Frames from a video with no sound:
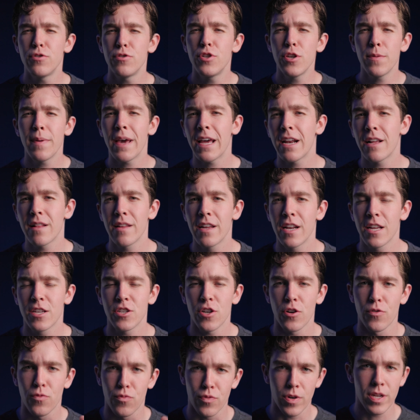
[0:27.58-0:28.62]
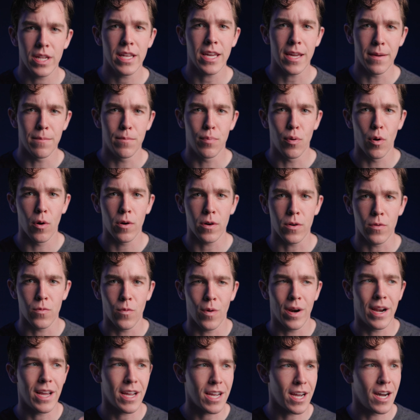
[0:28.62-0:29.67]
YouTube analytics are really important
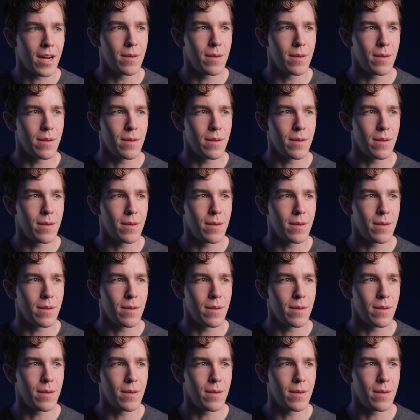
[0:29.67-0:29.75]
when it